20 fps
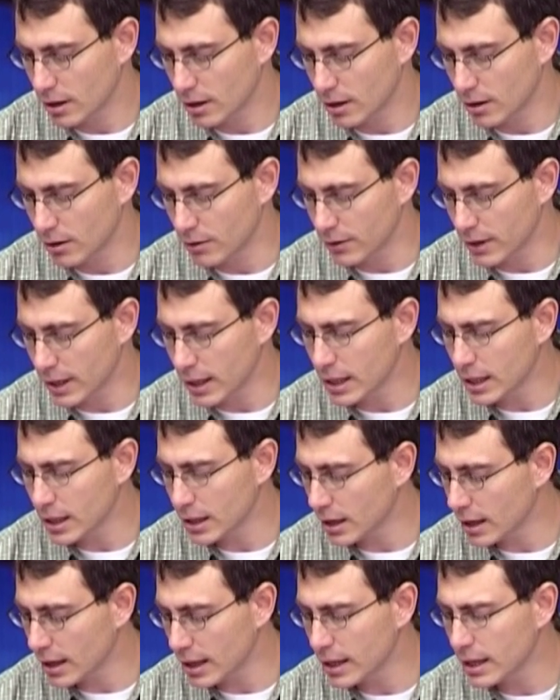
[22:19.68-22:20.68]
of
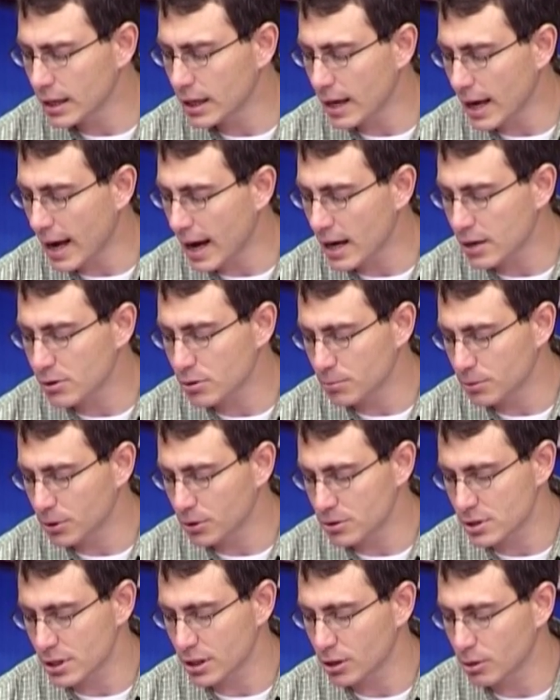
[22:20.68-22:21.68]
any any
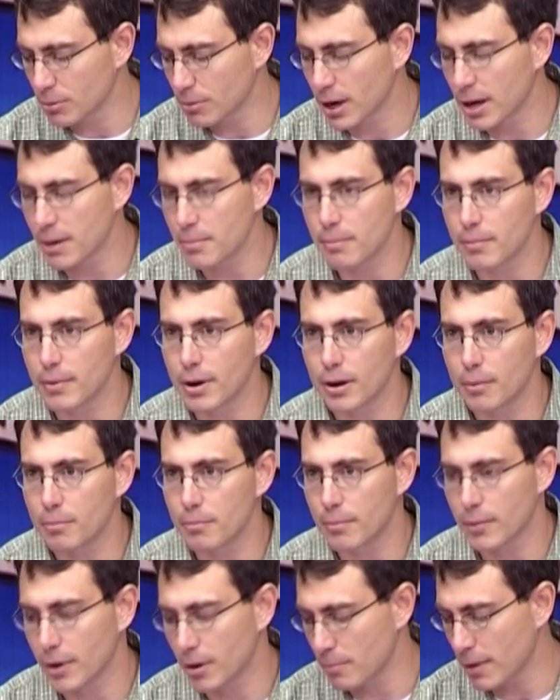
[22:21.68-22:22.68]
attributes that you might
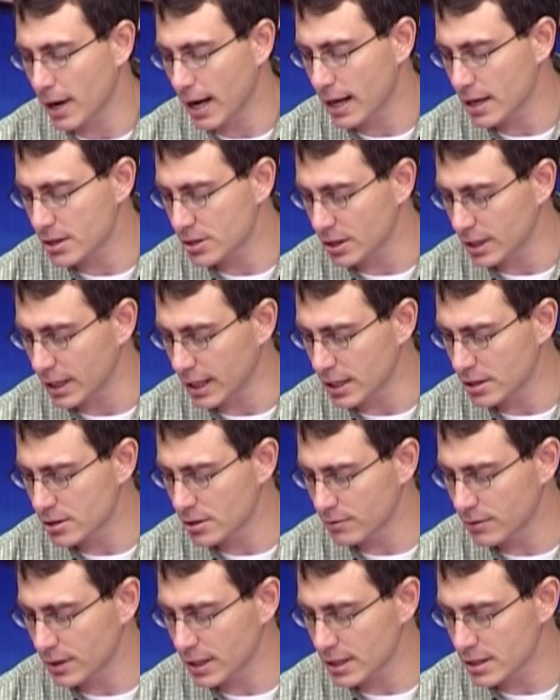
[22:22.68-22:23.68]
um, imagine. Each
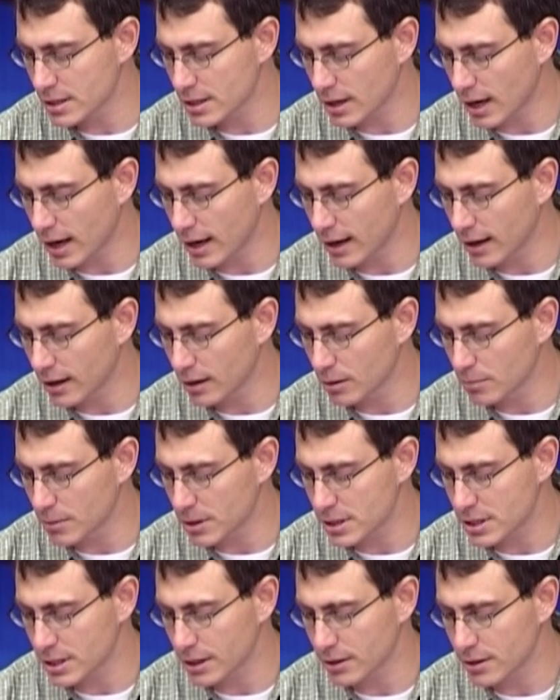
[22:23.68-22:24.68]
of these
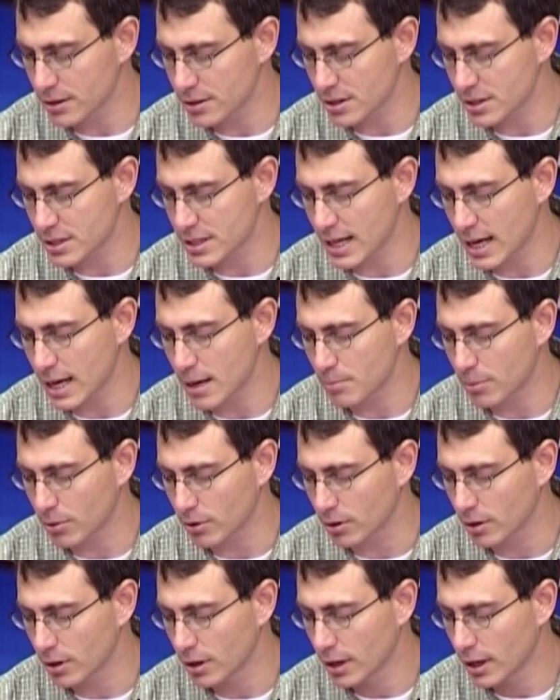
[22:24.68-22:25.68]
elements here is a
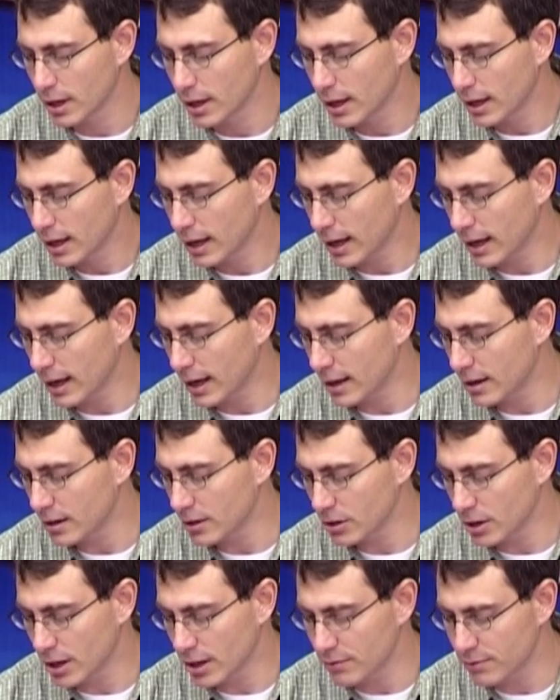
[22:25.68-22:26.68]
sample
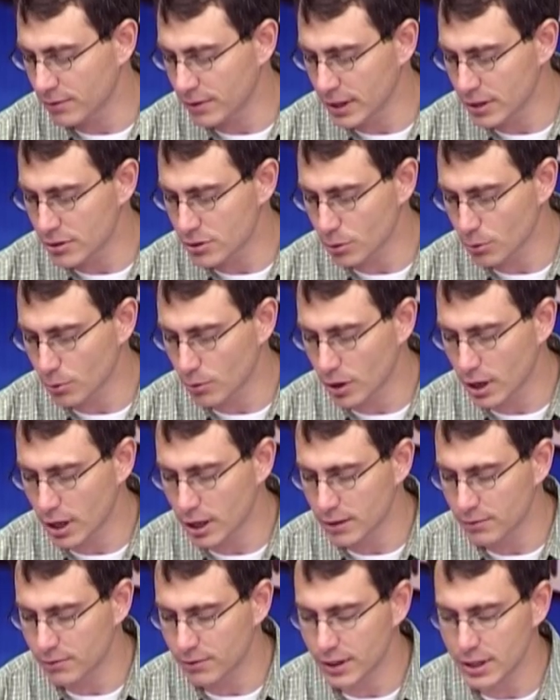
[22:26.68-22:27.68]
and you have feature
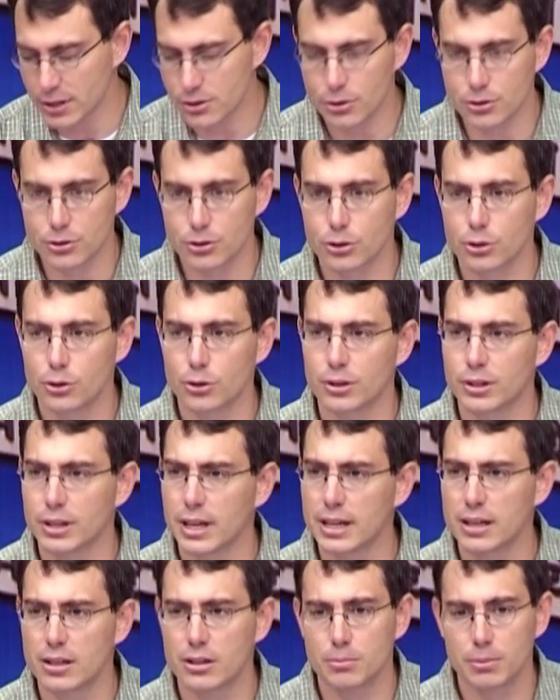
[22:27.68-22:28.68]
one and feature two, and
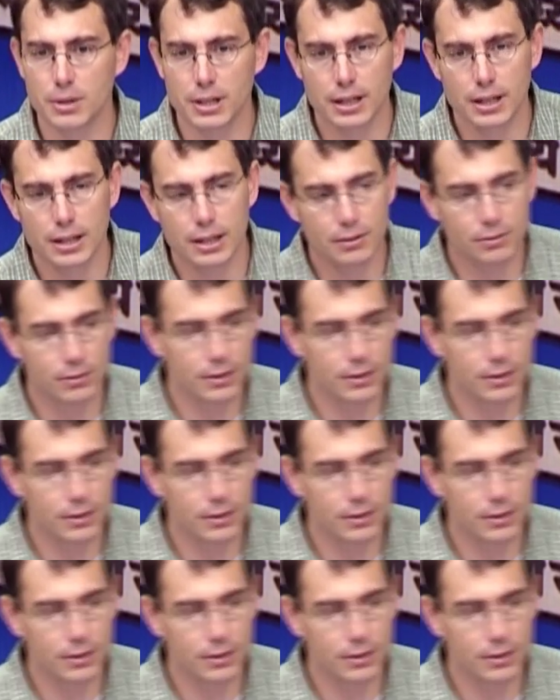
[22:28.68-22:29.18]
they could be any